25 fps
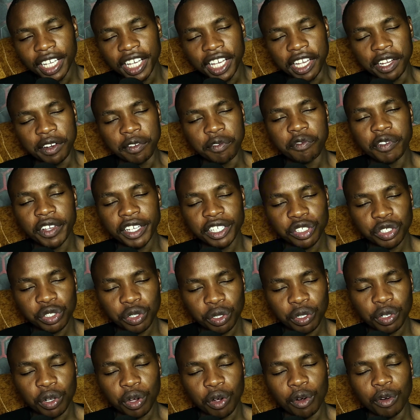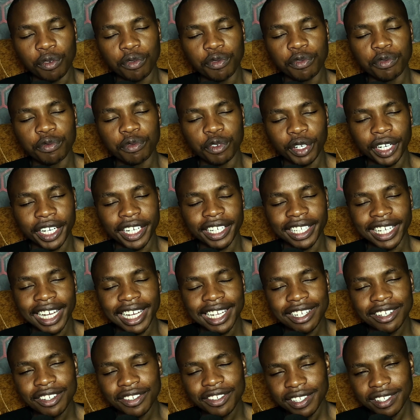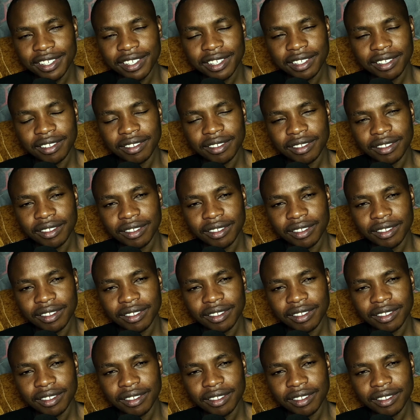invention of foreign countries.